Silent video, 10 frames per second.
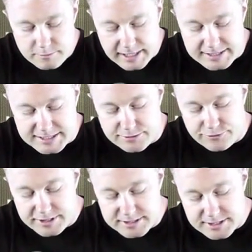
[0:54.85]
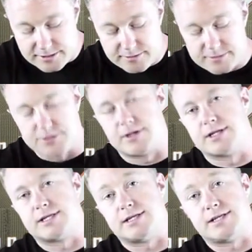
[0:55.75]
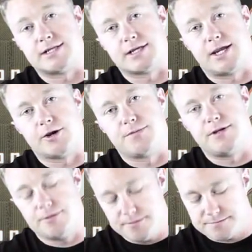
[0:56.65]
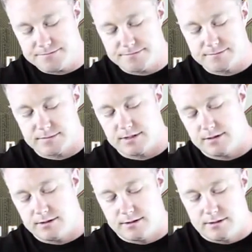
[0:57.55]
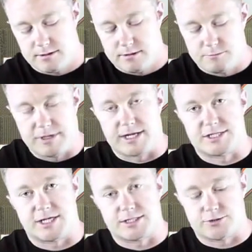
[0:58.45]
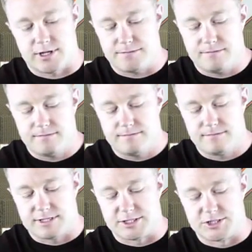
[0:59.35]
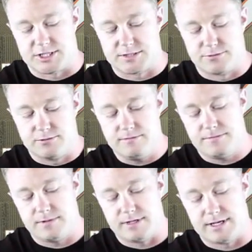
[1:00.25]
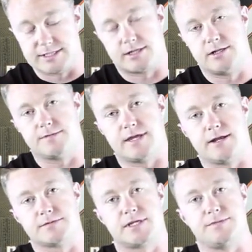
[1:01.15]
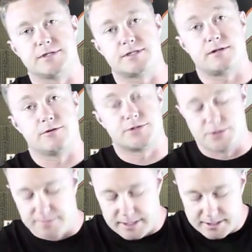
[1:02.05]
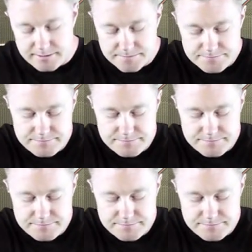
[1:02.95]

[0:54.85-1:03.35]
We got D-rings here so you can attach a carabiner. We got a chest strap that's adjustable and has a clip that helps keep it close to your body.